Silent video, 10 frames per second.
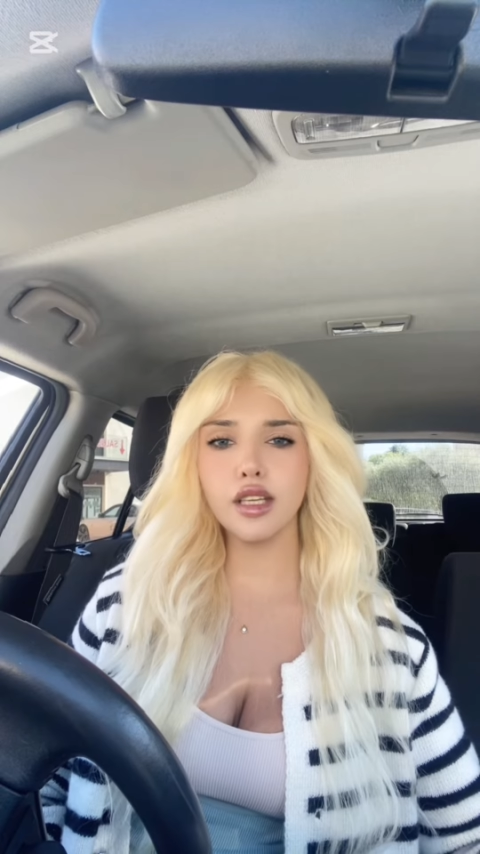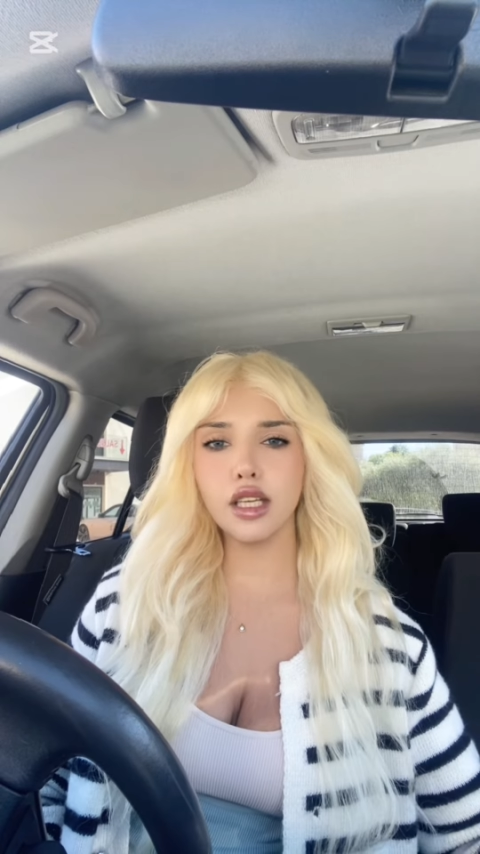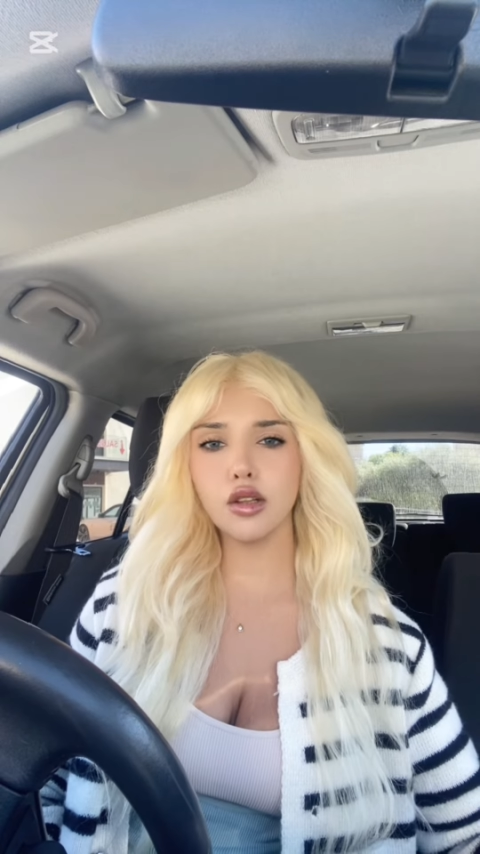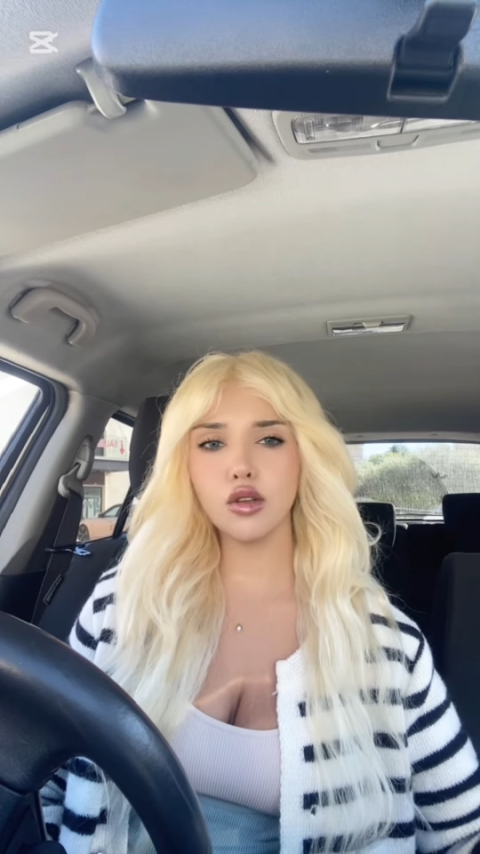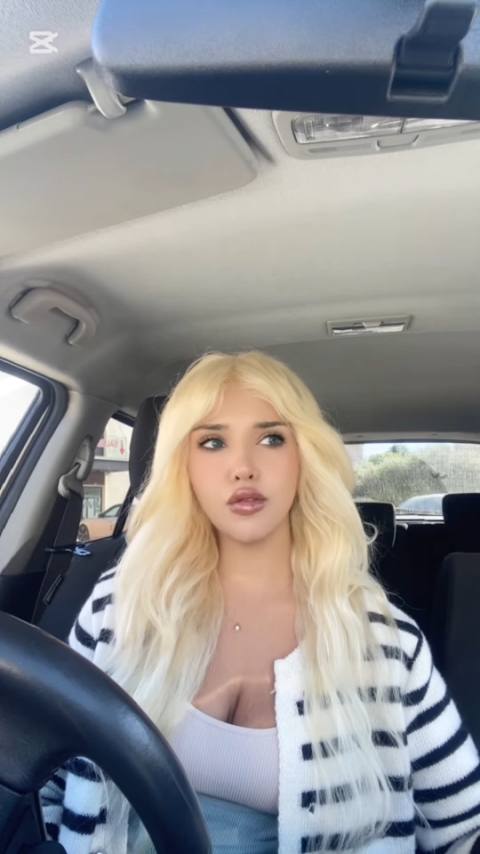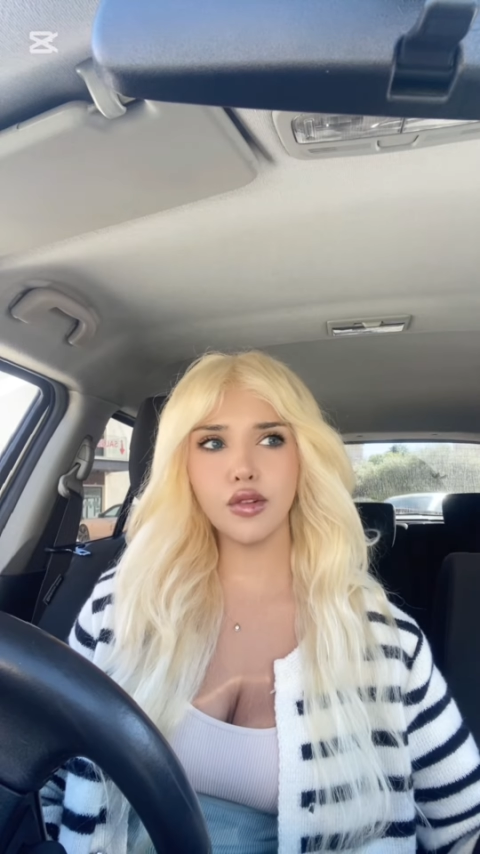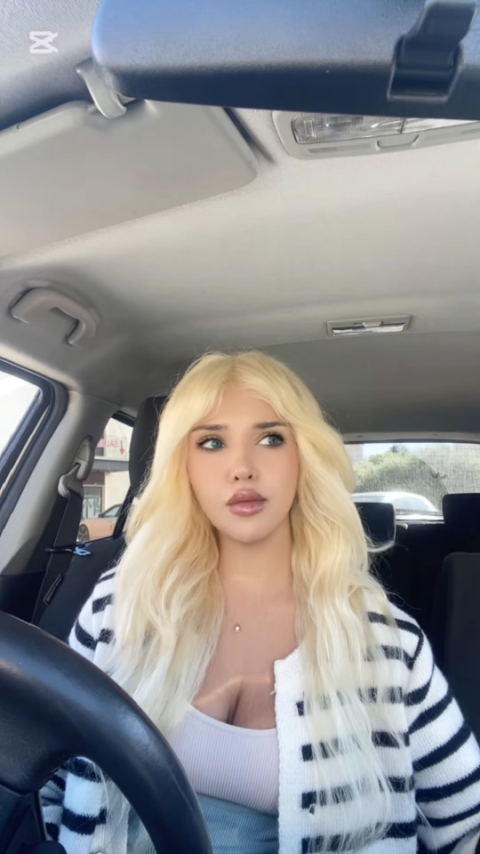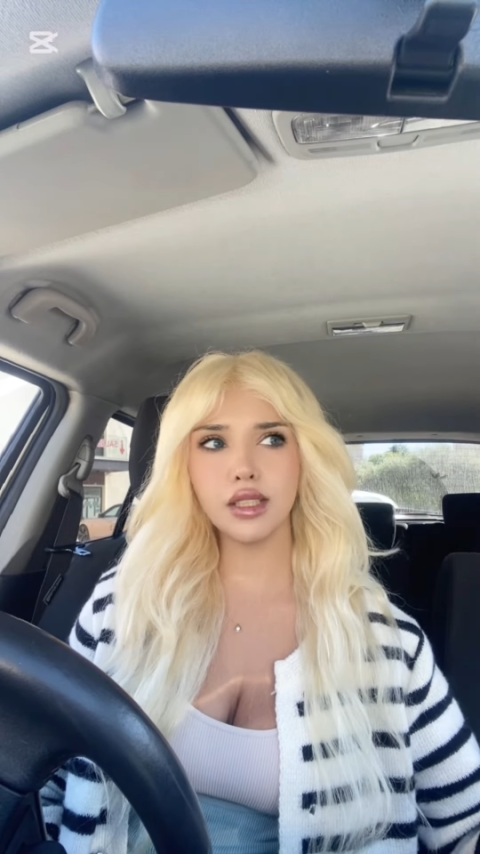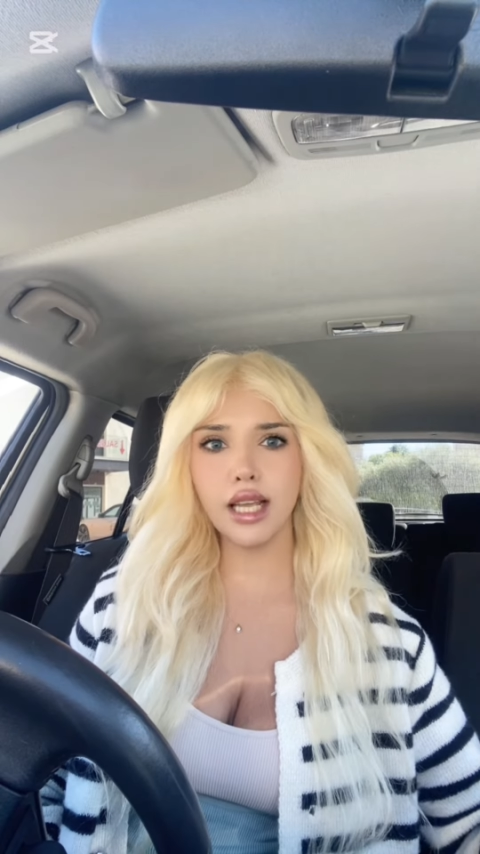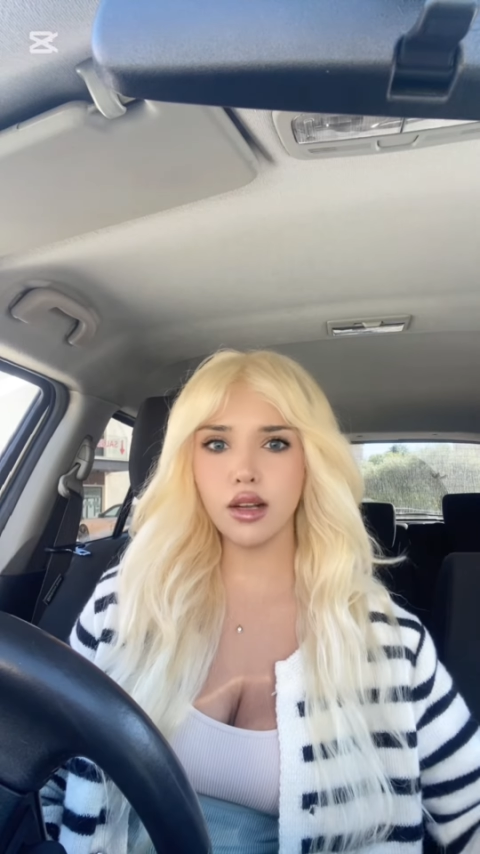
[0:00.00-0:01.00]
we can look
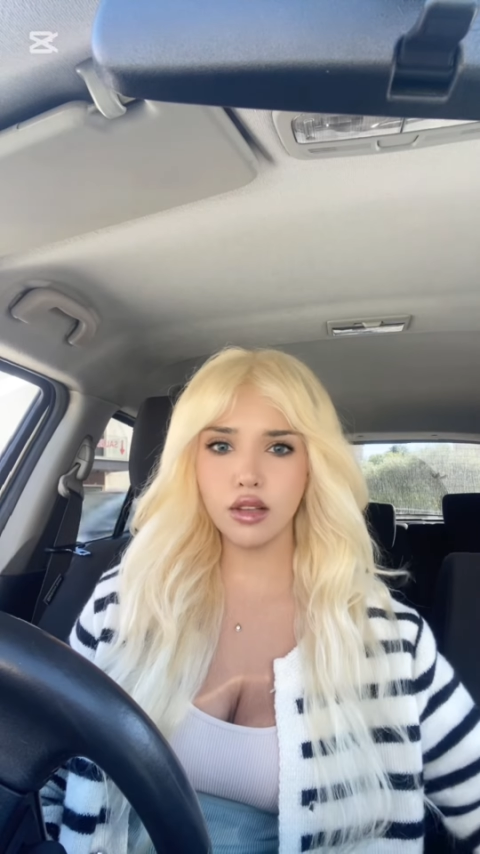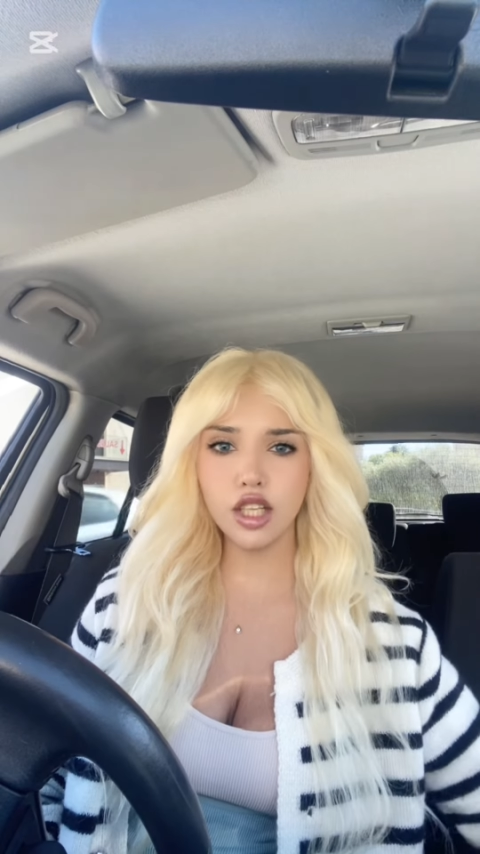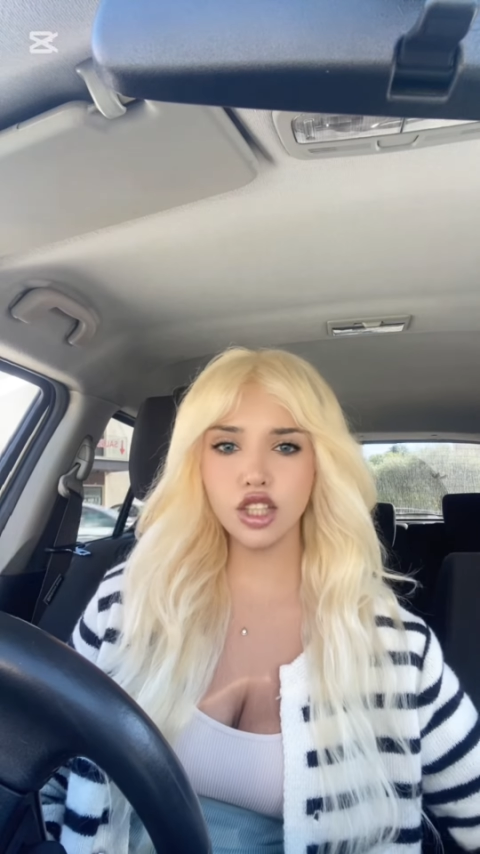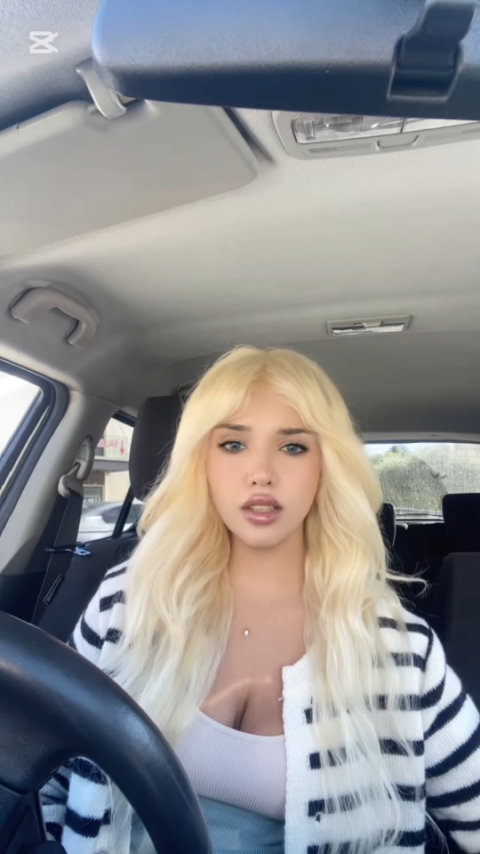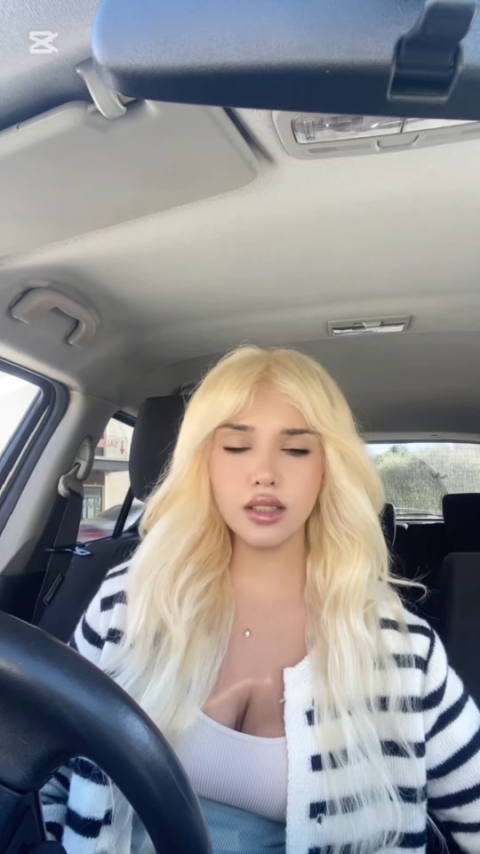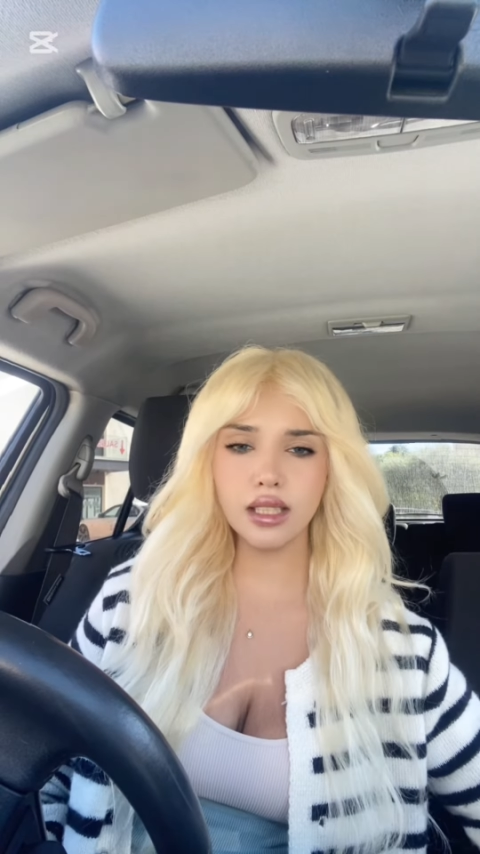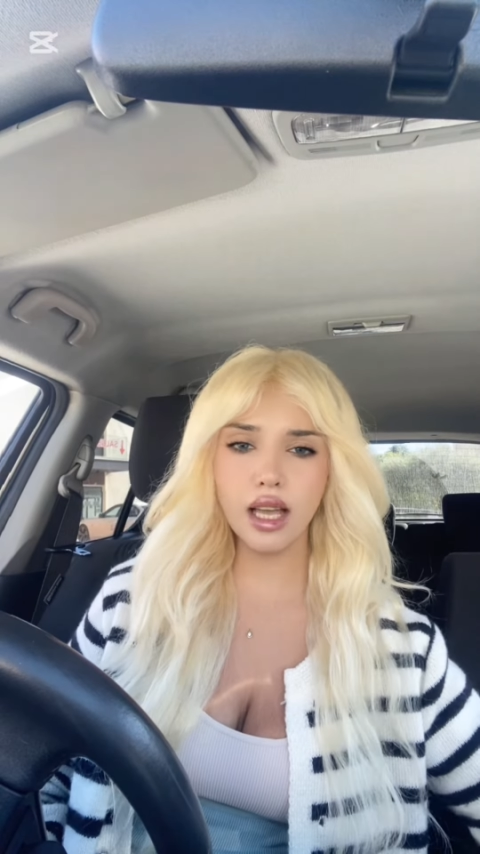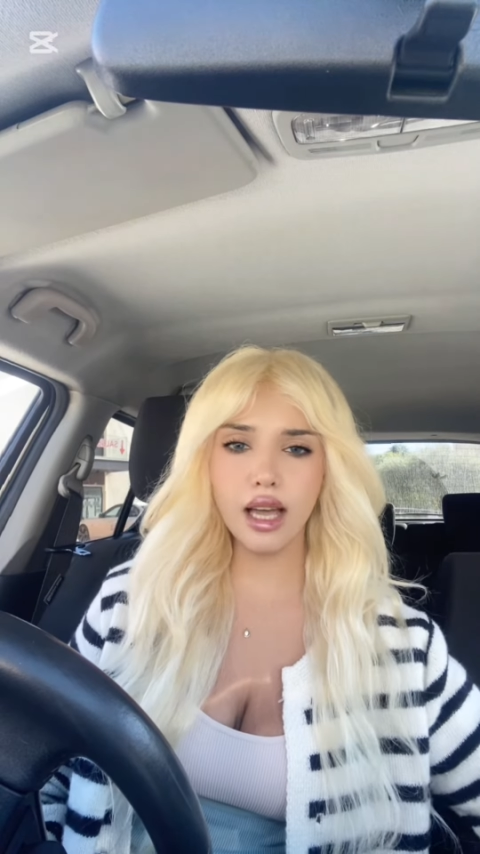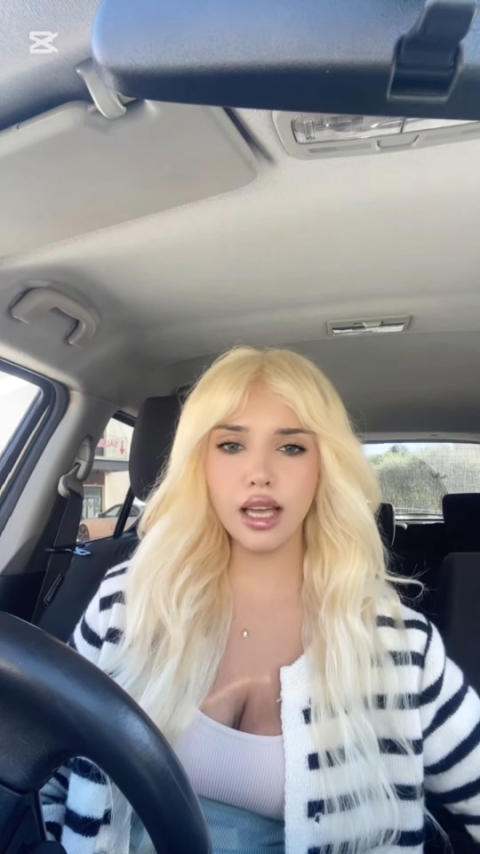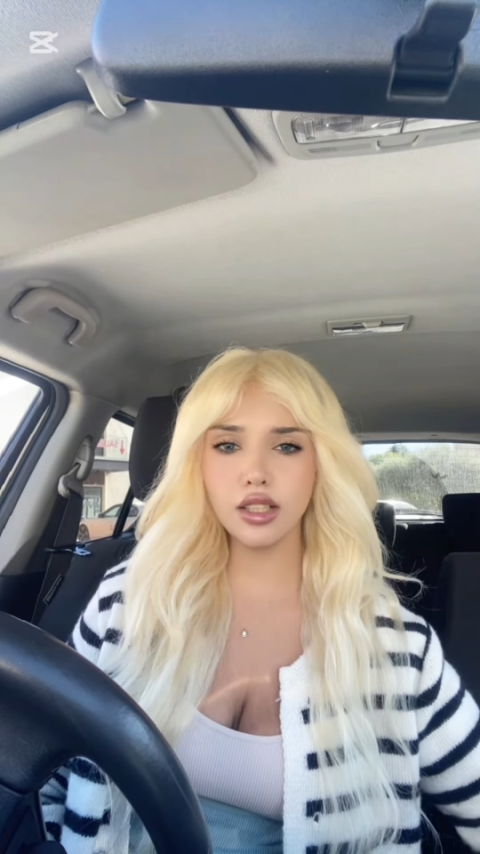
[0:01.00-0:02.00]
from the psychological
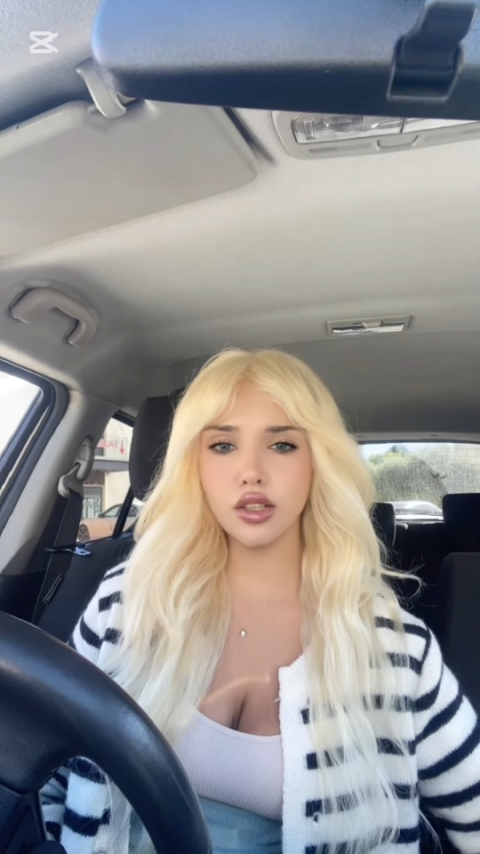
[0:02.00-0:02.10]
side,